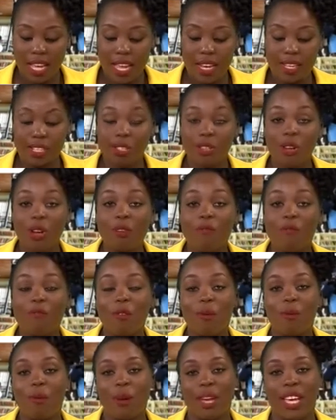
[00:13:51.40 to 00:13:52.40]
and
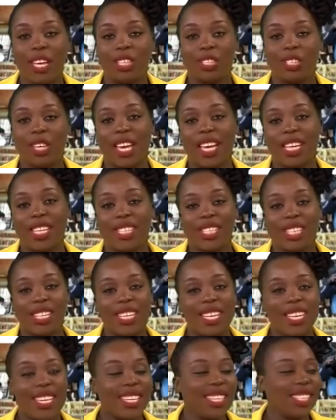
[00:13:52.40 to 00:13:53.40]
Non-Formal Education.